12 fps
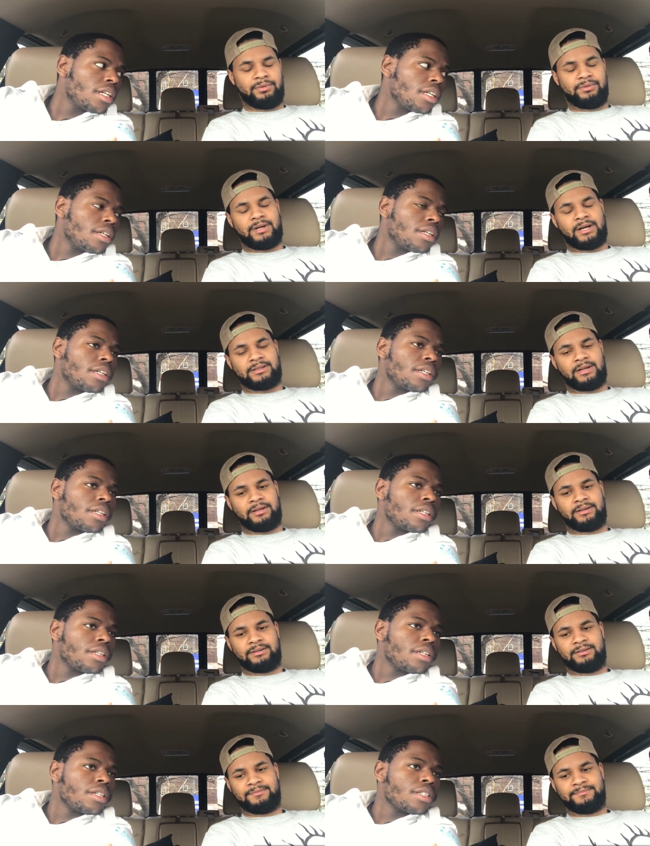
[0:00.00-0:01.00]
Speaker 1: Boondocks
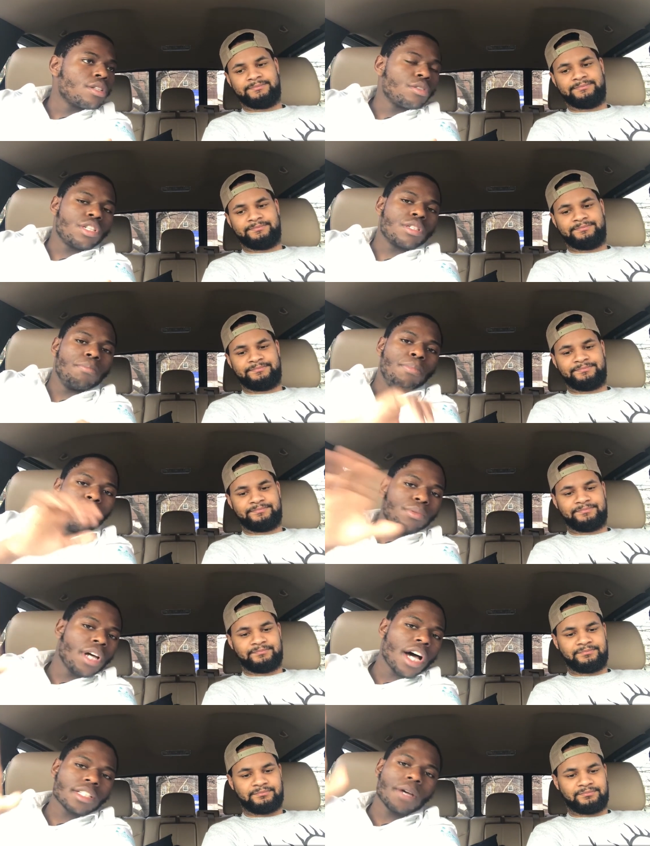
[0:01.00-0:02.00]
Hunting. So just
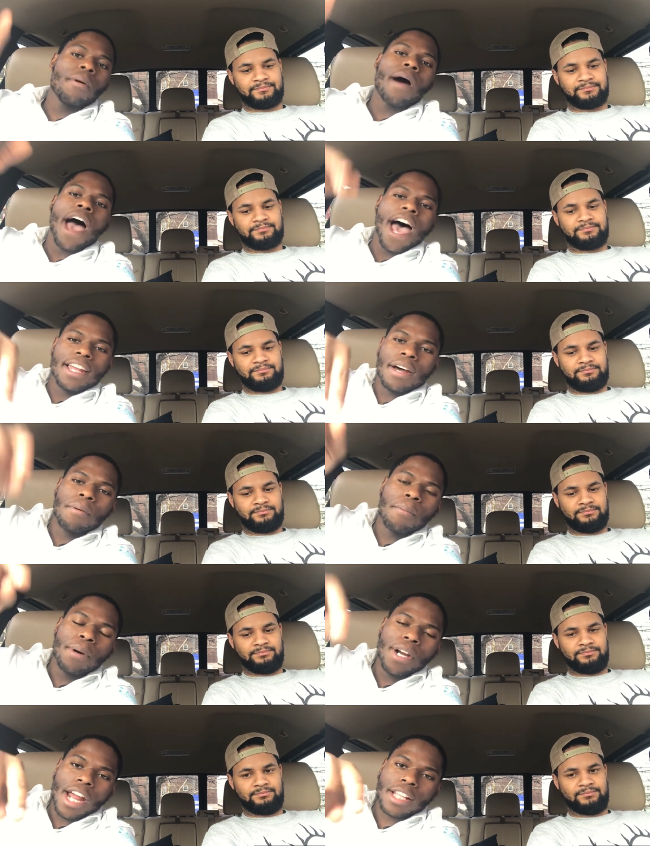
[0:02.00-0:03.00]
Boondocks. I'm gonna add. I'm gonna
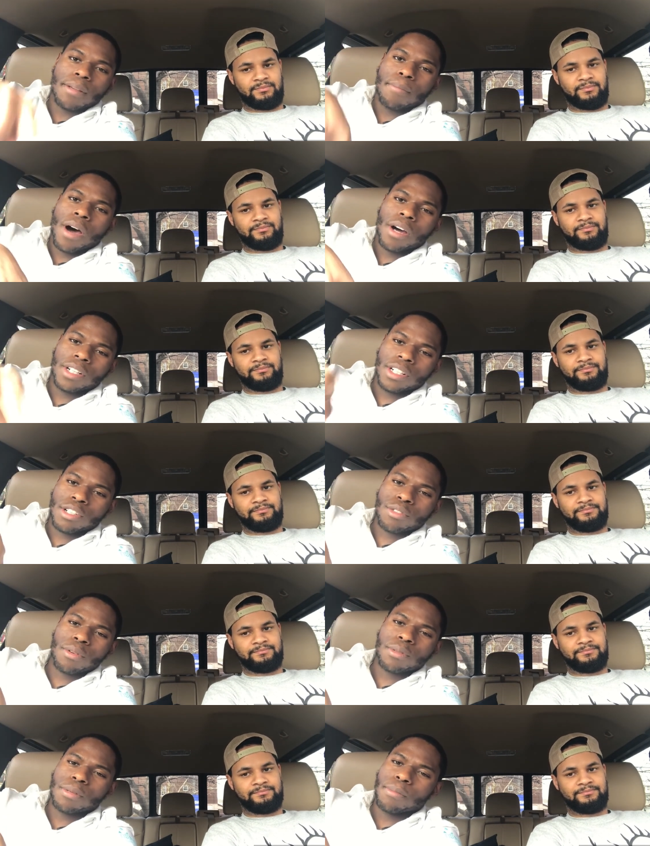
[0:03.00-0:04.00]
put it at the bottom in the
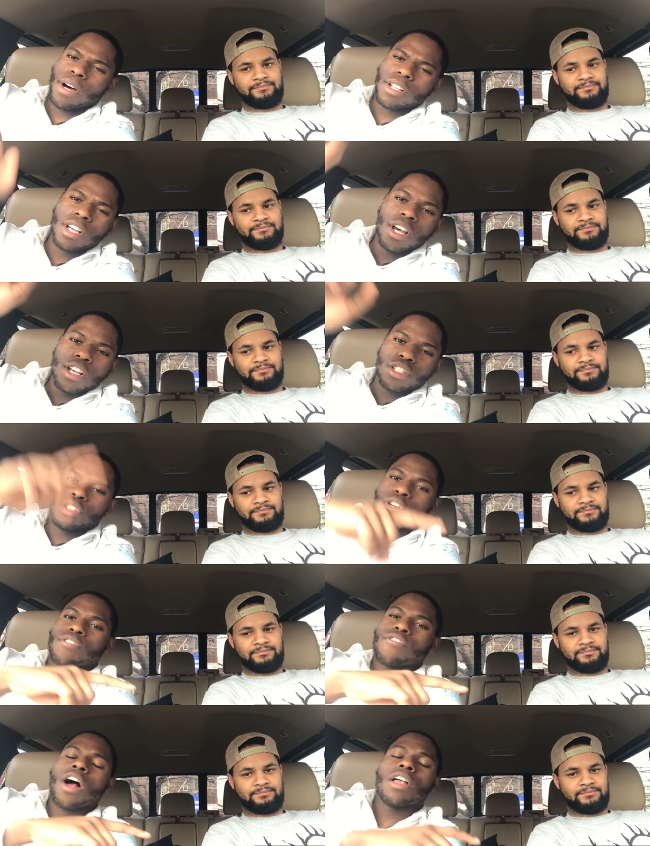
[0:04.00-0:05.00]
description box, so you
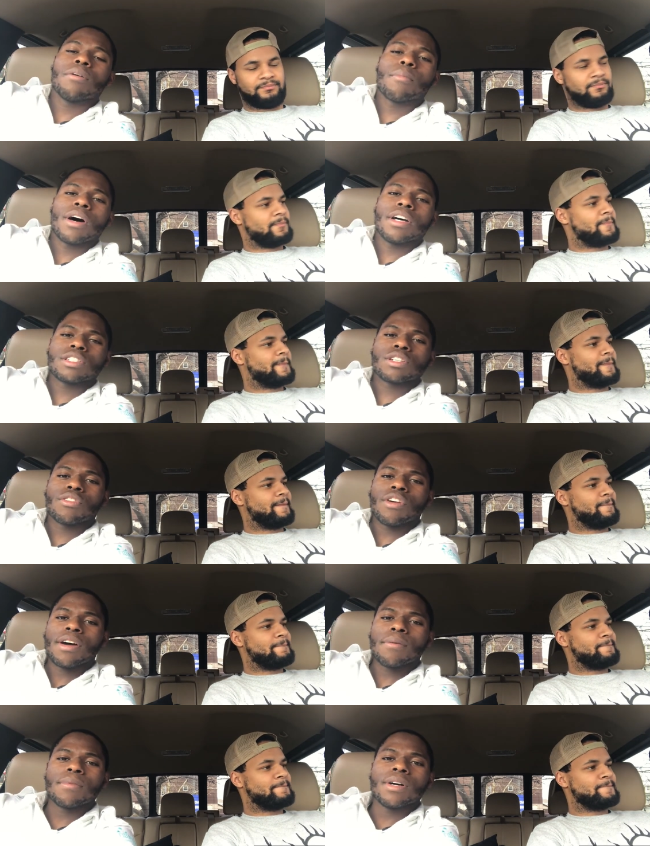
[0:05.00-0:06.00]
can follow him on
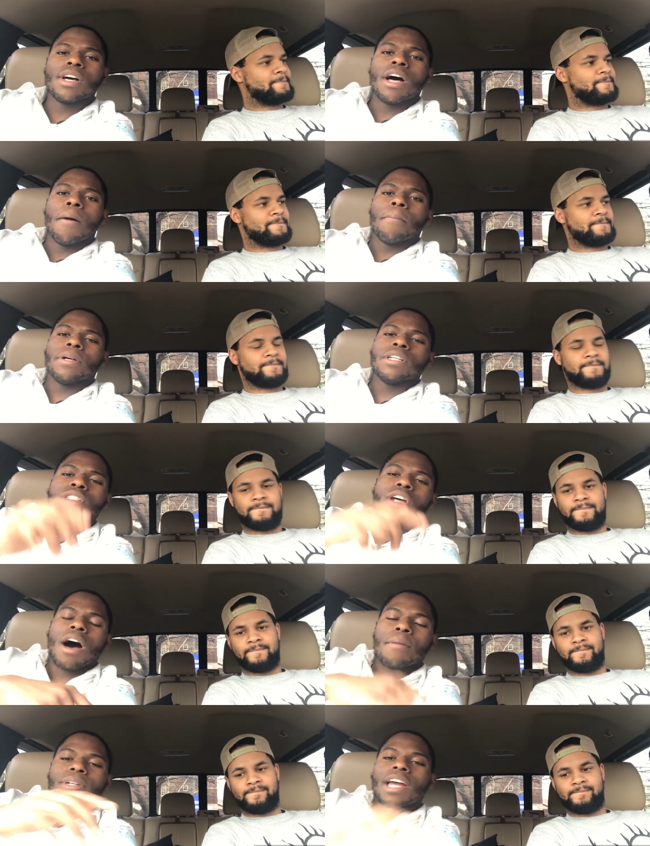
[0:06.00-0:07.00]
Instagram. Please
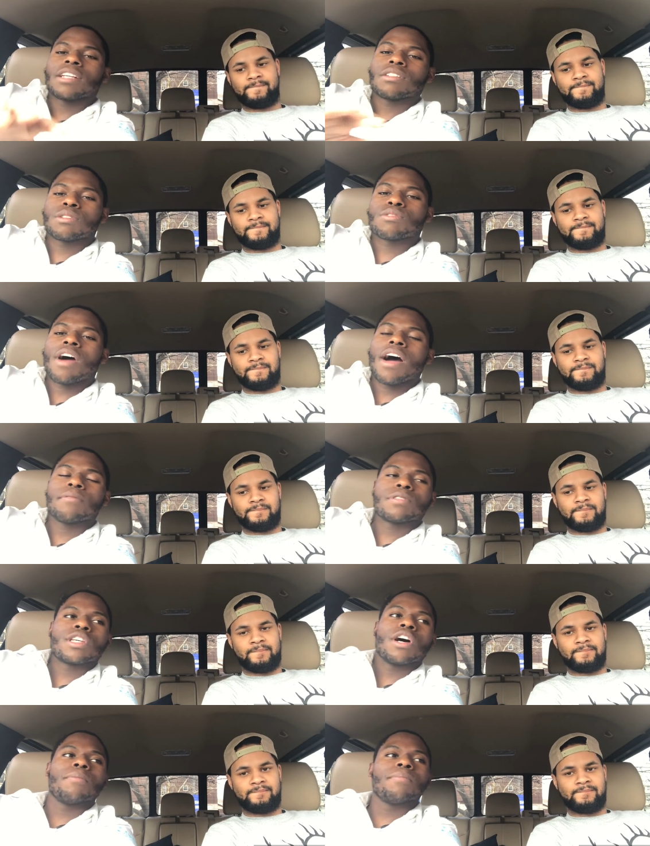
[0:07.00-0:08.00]
comment, like, subscribe.
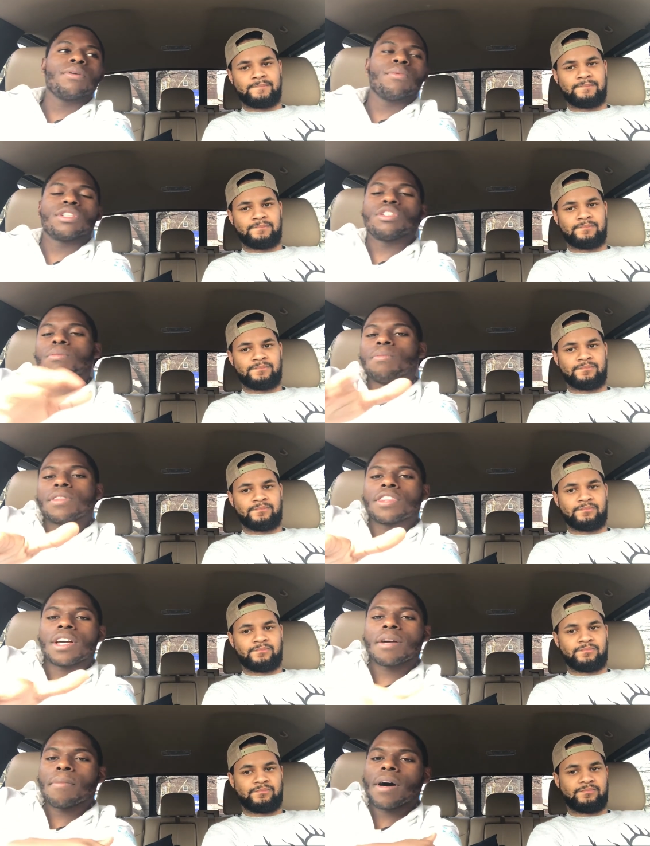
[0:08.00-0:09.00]
Tell me what you
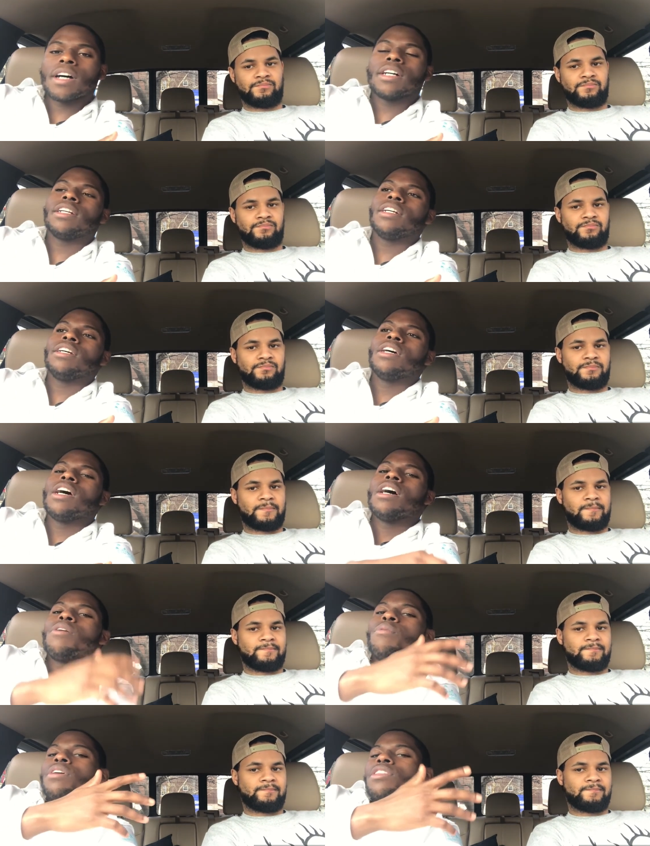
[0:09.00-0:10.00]
think about hunting.
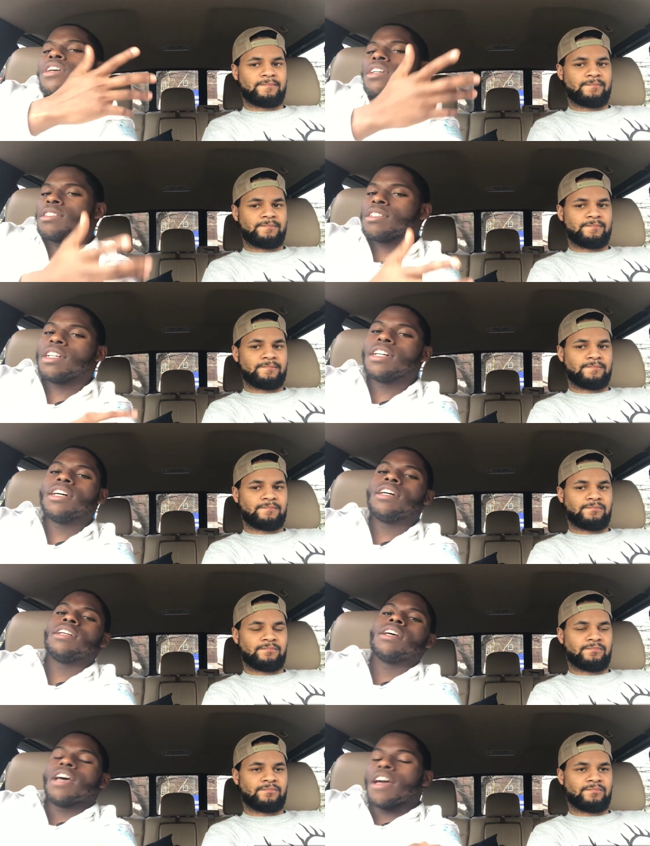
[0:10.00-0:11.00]
What do you think is
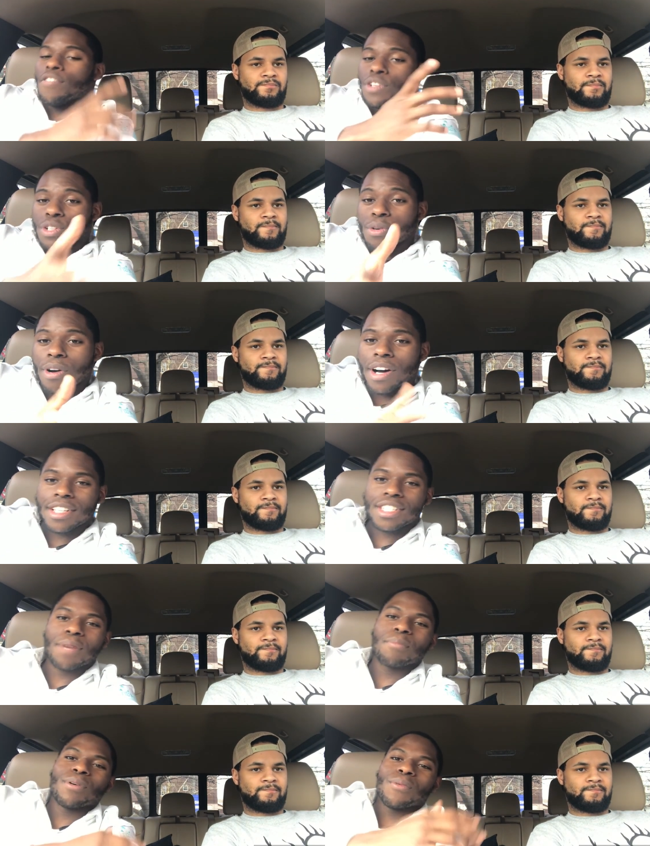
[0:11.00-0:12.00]
good? If you do hunt,
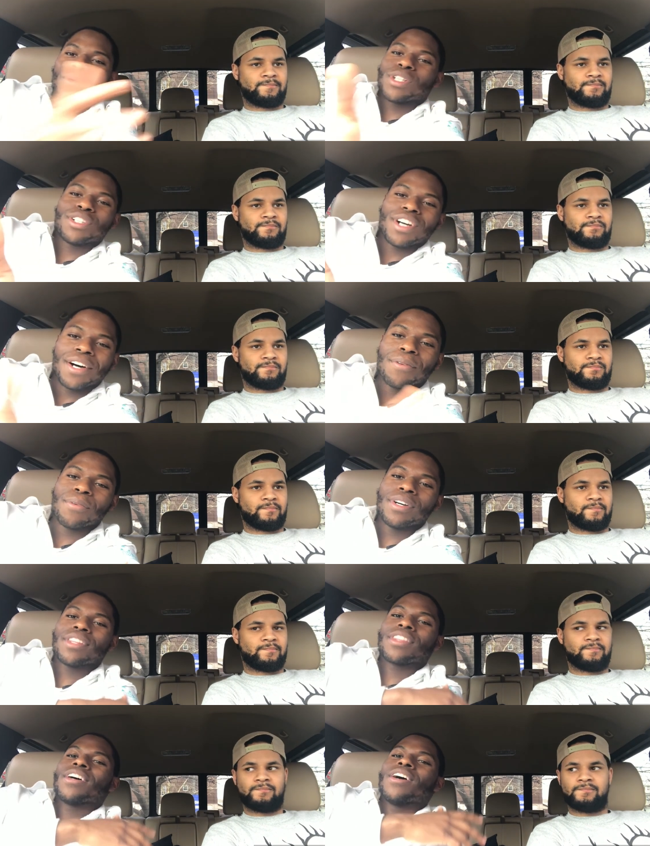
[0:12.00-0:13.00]
tell me what you hunt
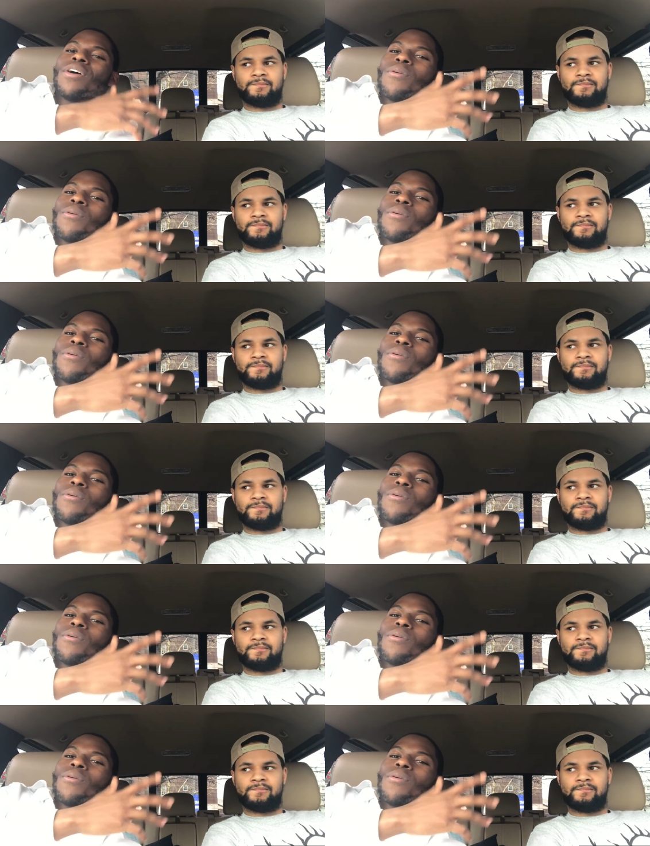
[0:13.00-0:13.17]
with.